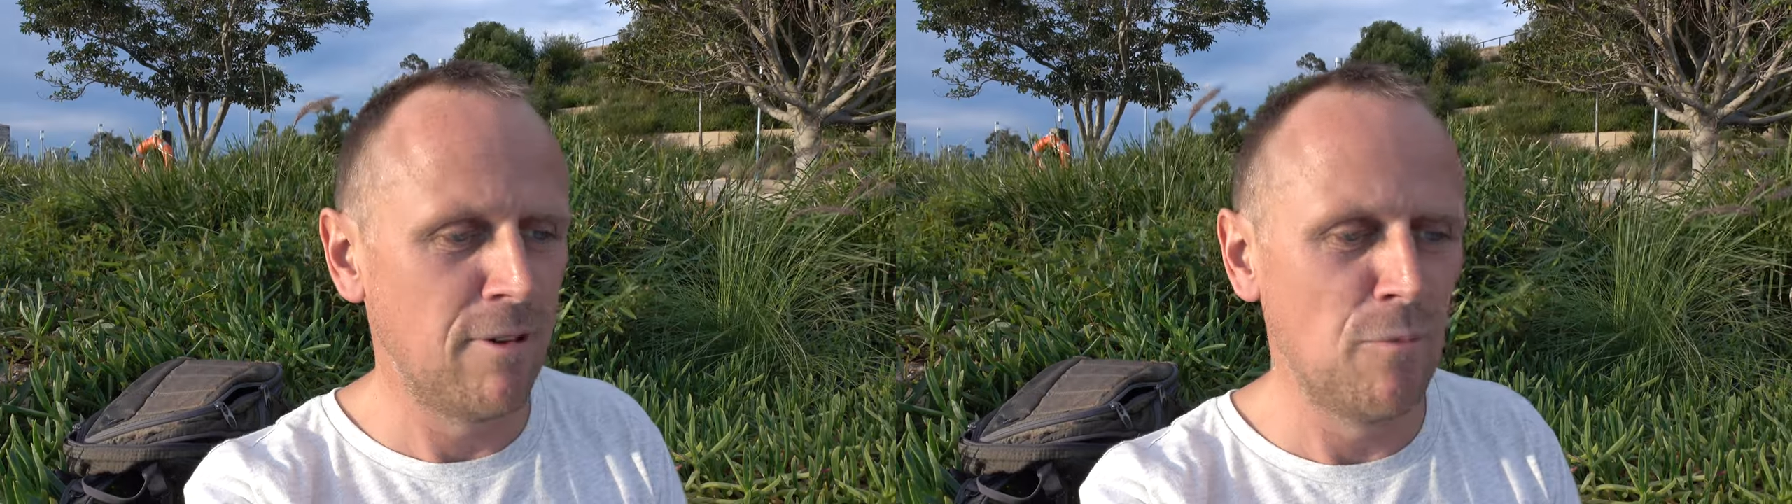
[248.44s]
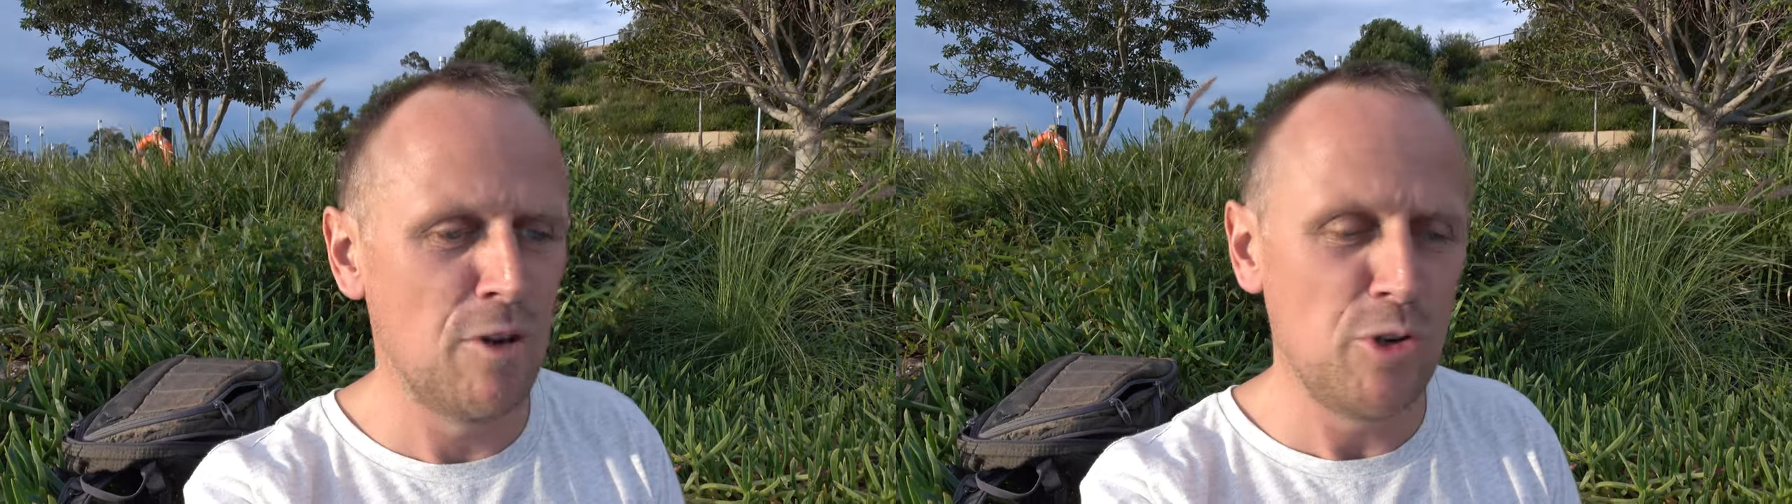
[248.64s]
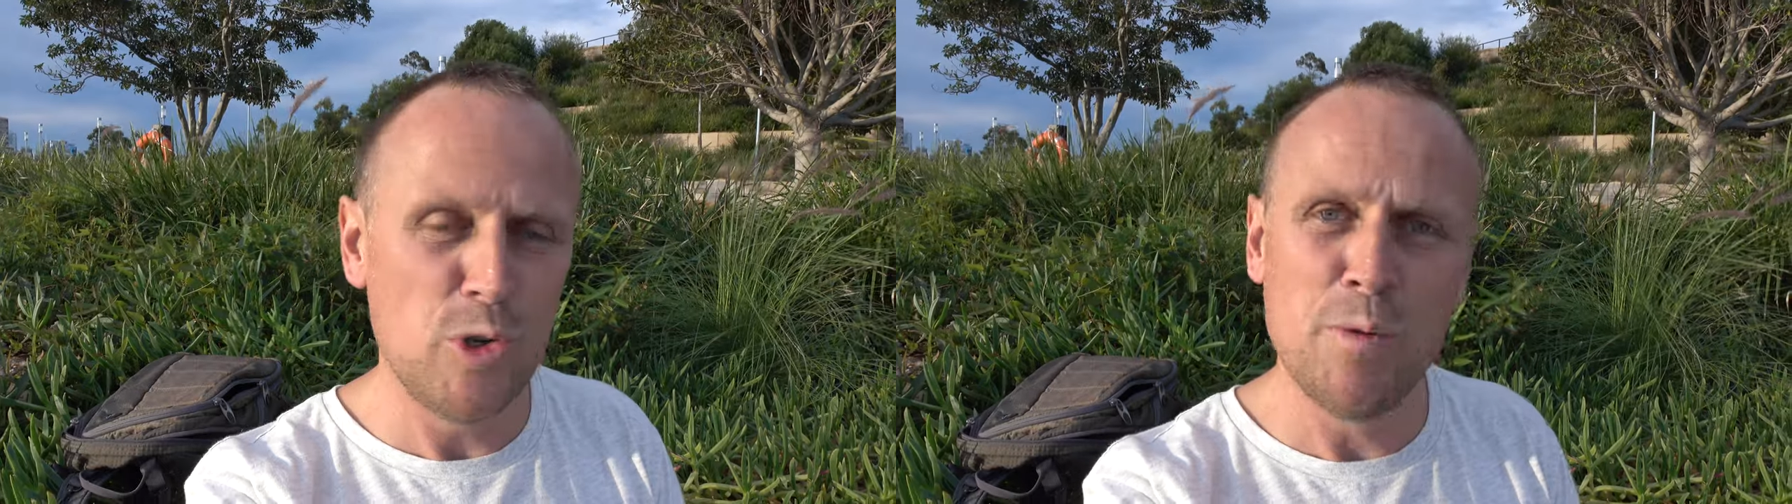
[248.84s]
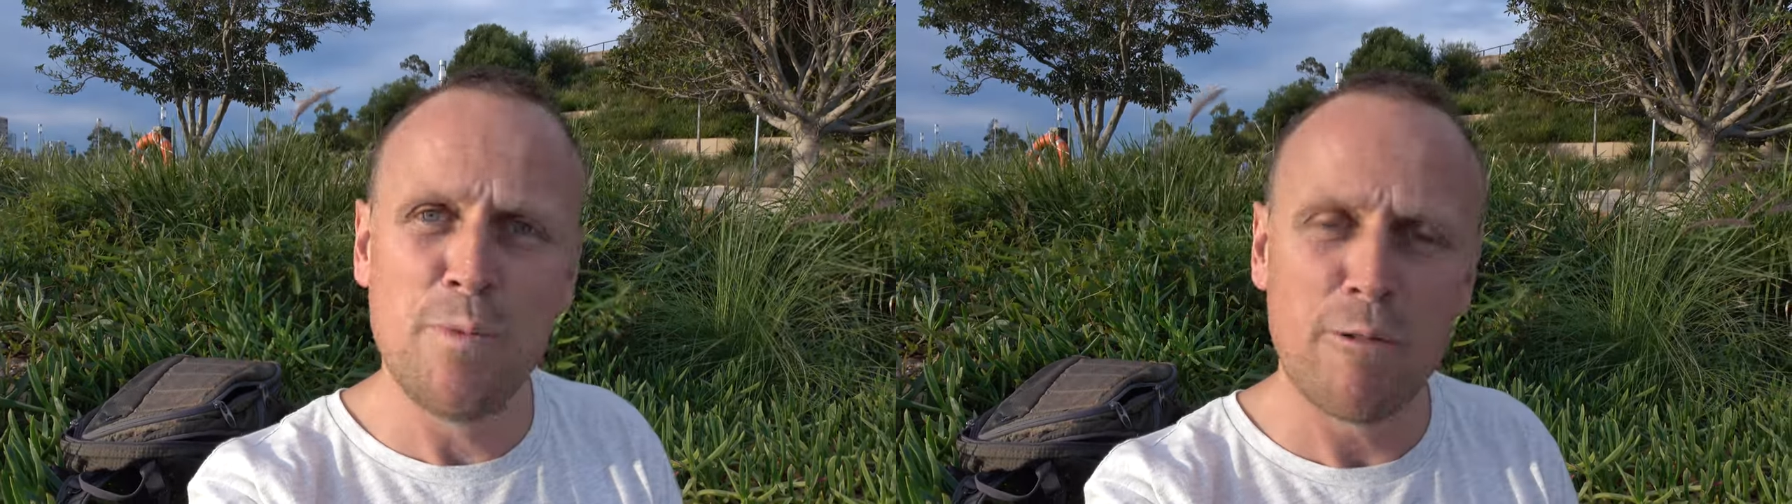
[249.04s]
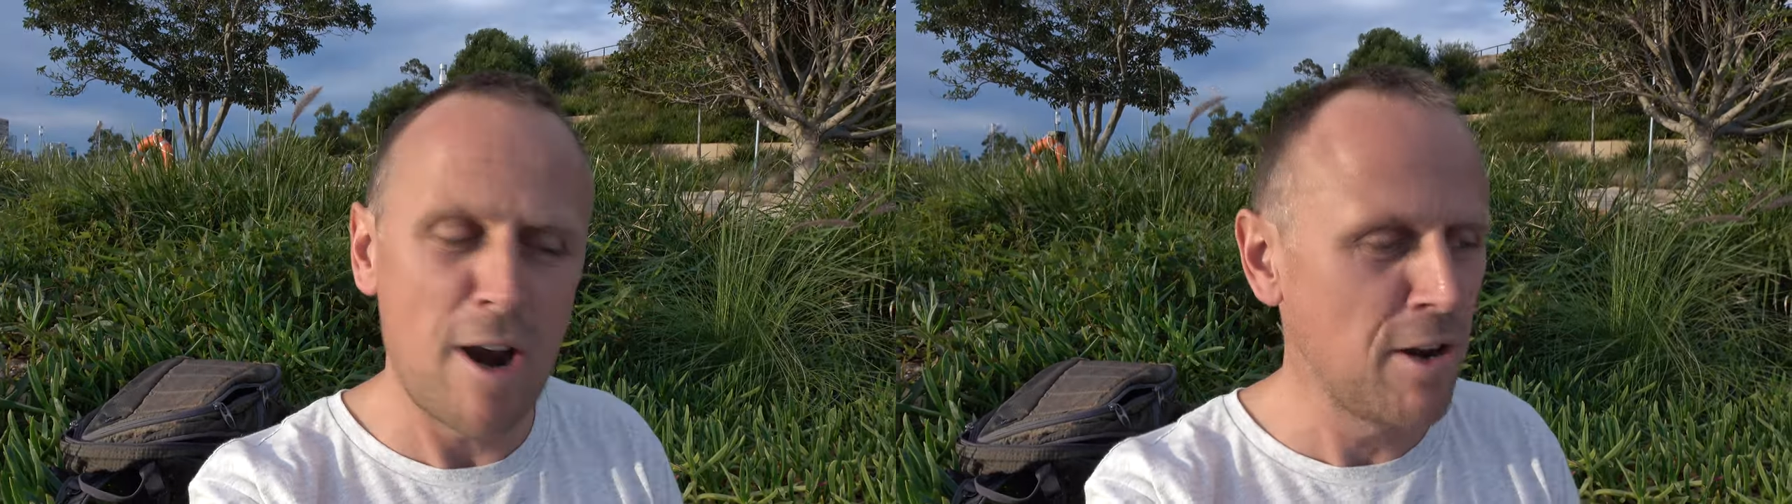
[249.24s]
from the new
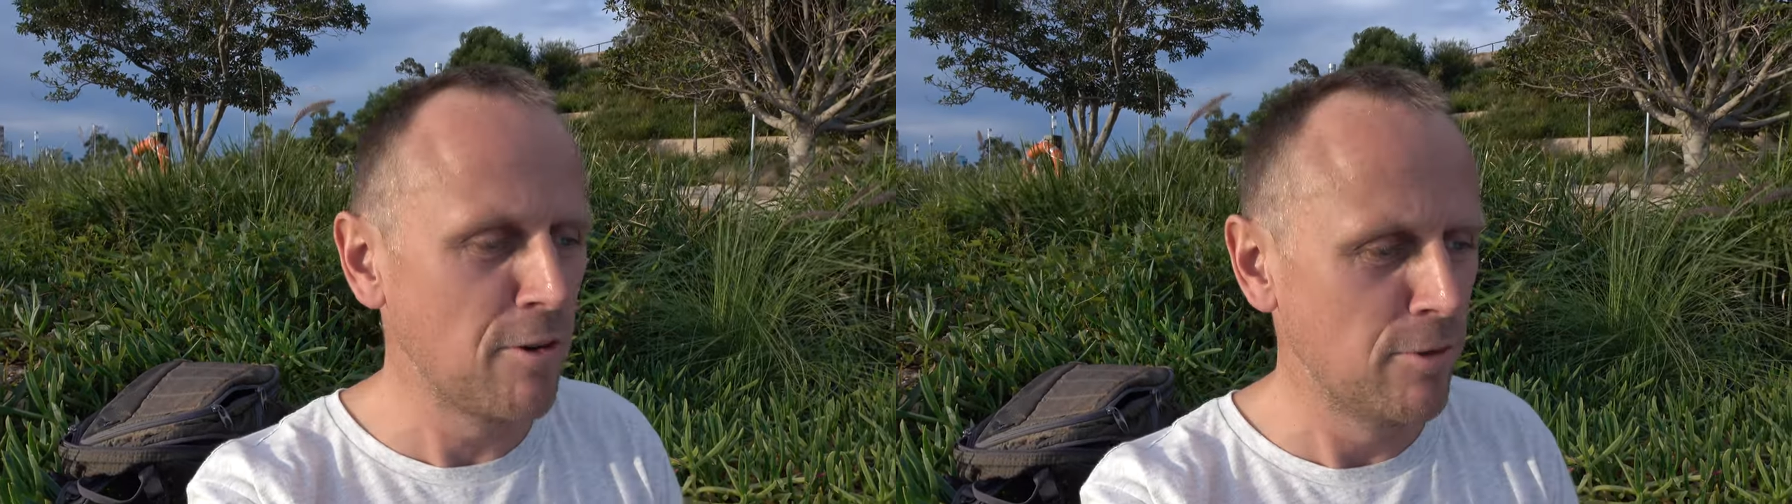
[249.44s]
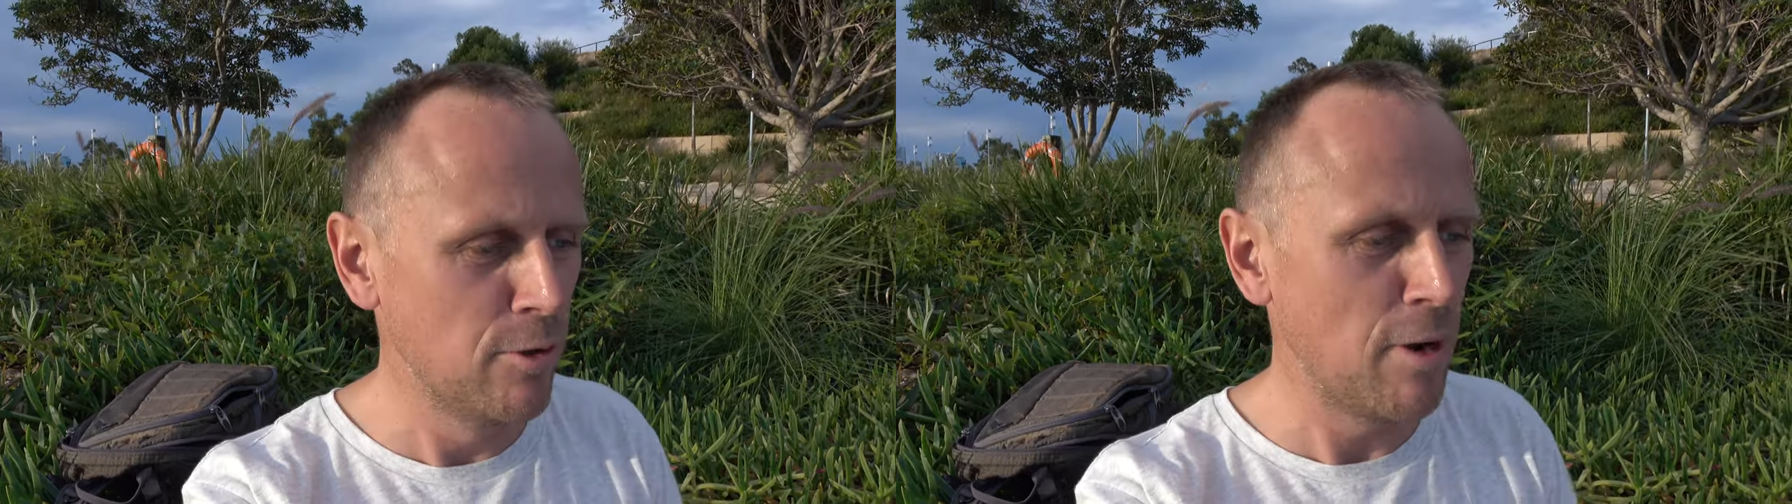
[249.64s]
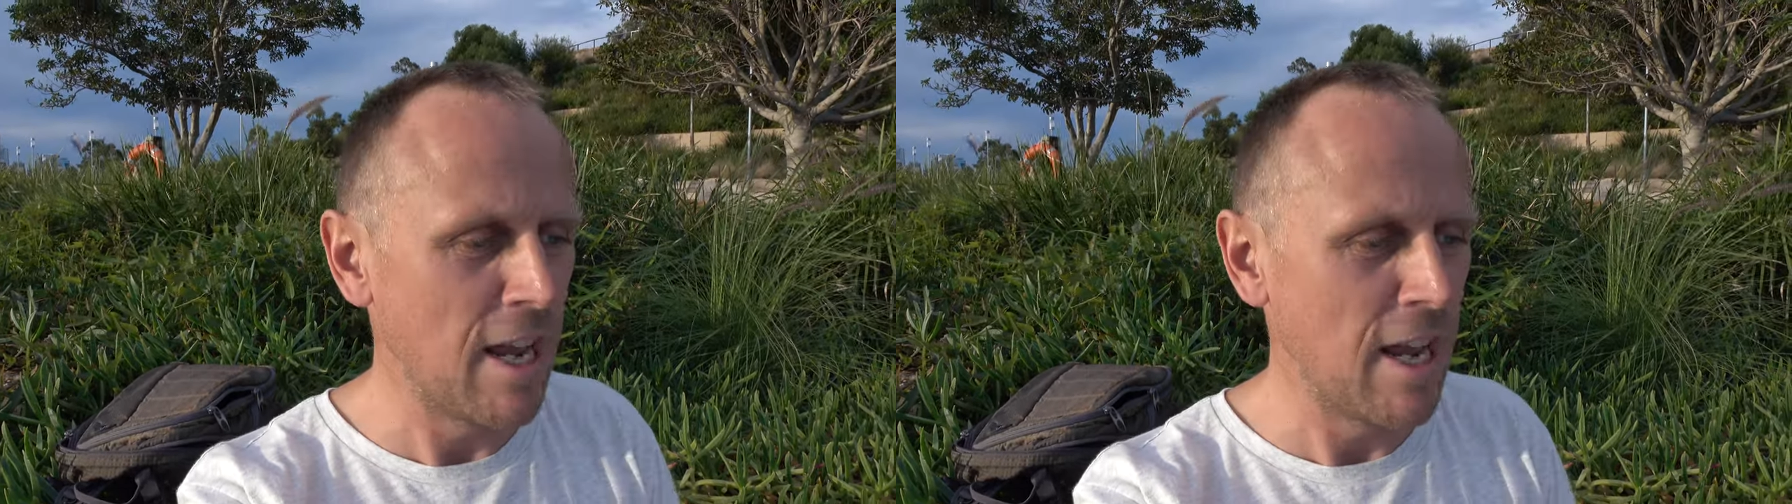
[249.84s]
Barangaroo